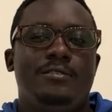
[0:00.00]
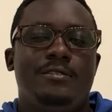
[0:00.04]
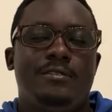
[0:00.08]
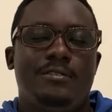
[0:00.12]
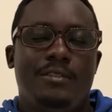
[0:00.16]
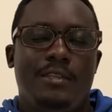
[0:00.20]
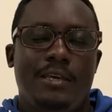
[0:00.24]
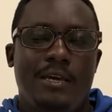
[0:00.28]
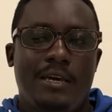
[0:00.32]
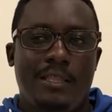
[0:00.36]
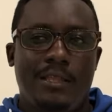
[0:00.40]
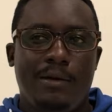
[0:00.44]

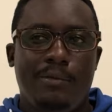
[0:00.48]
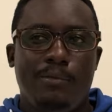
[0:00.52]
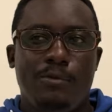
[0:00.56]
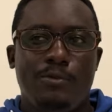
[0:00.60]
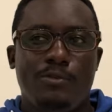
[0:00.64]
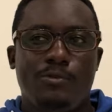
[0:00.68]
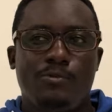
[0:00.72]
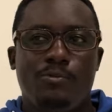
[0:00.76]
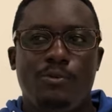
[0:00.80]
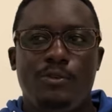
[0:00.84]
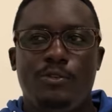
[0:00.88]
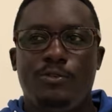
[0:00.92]
The other
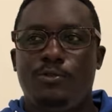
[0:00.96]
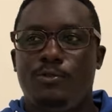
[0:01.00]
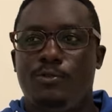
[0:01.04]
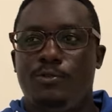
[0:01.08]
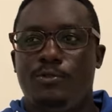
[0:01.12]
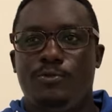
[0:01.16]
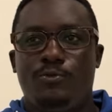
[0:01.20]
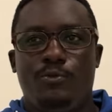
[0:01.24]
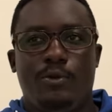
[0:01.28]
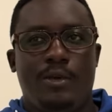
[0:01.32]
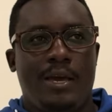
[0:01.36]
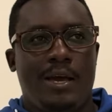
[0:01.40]

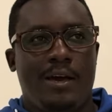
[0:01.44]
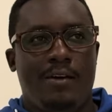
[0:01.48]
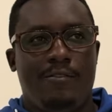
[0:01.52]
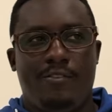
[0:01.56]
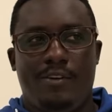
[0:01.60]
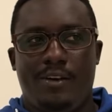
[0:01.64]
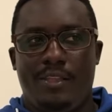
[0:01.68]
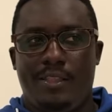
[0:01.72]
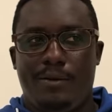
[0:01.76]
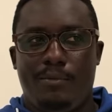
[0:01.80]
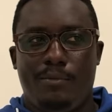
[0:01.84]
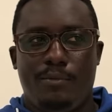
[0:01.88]
mosquitoes, we have
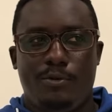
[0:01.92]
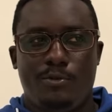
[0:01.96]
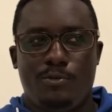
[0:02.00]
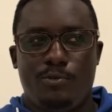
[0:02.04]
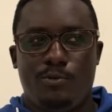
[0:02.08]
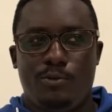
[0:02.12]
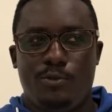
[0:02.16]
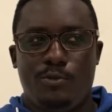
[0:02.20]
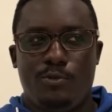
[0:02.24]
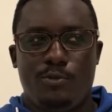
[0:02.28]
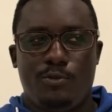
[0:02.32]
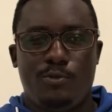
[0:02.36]
other
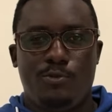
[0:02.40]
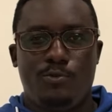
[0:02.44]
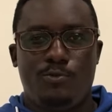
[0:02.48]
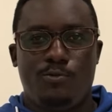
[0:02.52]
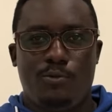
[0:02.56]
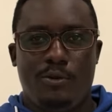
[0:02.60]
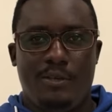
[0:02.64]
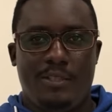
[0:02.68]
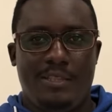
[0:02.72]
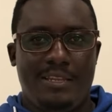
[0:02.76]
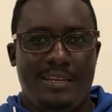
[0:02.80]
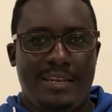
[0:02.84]
mosquitoes
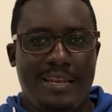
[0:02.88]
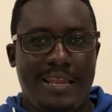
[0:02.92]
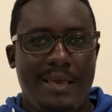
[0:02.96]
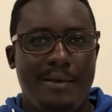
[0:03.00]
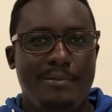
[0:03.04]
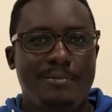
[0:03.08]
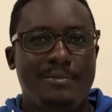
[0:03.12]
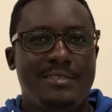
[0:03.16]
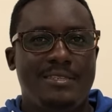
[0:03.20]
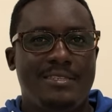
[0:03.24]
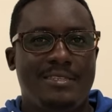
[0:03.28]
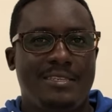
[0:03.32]
with
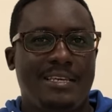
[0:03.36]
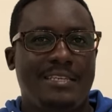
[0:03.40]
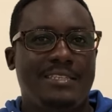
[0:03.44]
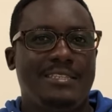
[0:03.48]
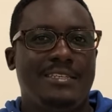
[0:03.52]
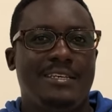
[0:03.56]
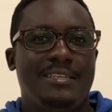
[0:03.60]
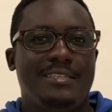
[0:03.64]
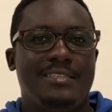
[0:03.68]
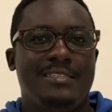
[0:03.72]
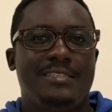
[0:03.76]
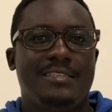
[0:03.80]
names such
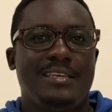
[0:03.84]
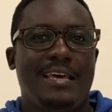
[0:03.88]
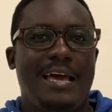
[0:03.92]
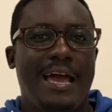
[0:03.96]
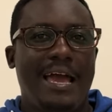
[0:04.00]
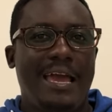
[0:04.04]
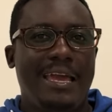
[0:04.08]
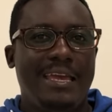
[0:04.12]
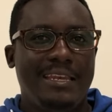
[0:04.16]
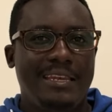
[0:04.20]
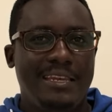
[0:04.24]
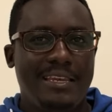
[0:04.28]
as
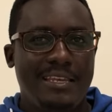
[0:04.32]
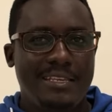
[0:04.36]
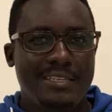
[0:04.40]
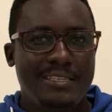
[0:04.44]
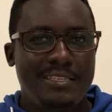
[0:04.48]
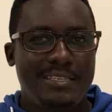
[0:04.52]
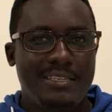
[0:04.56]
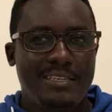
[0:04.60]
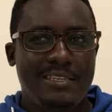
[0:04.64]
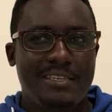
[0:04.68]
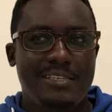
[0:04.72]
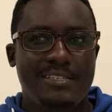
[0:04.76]

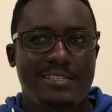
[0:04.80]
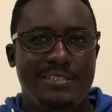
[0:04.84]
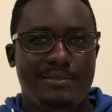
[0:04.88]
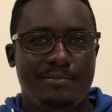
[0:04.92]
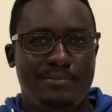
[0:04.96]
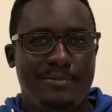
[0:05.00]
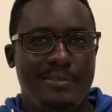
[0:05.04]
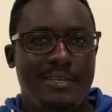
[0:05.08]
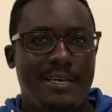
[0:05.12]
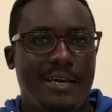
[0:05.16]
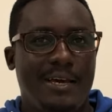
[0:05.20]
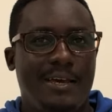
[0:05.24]
Aedes
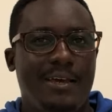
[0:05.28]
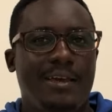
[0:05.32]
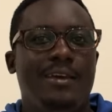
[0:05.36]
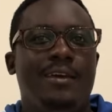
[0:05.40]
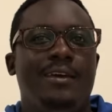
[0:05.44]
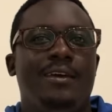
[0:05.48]
aegypti.